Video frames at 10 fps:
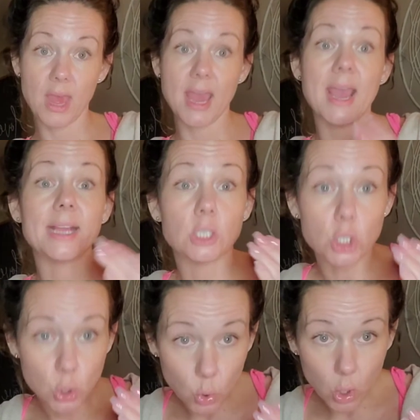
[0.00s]
It's
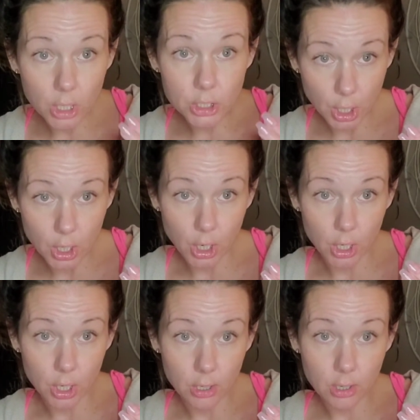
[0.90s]
your
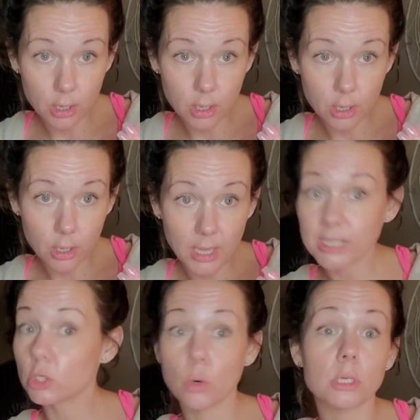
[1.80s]
turn.
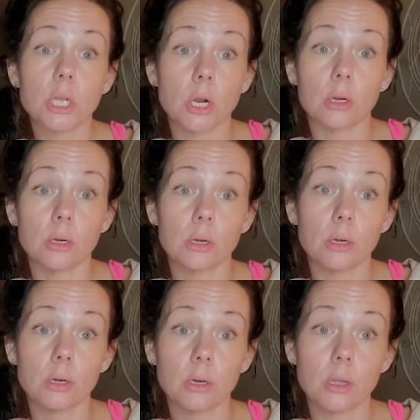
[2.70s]
It's your turn.
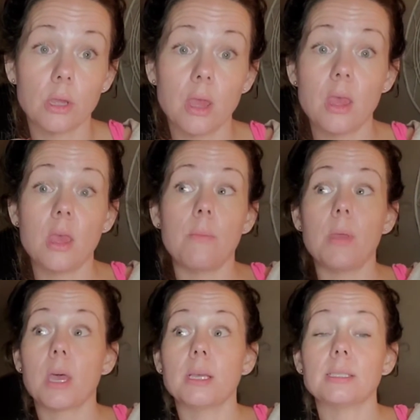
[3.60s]

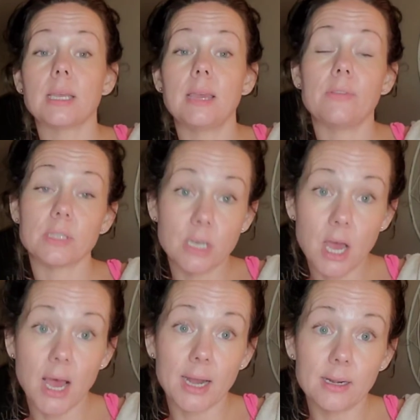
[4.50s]
Because if it's
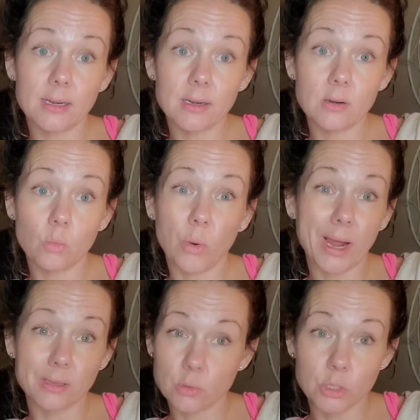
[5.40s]
not, what
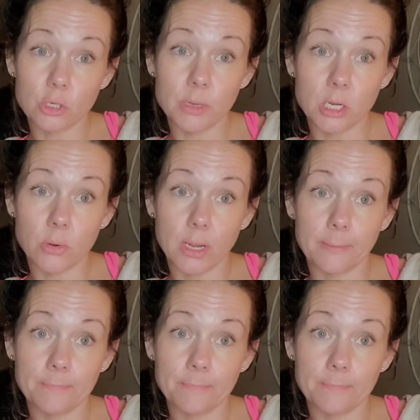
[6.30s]
else would you be doing?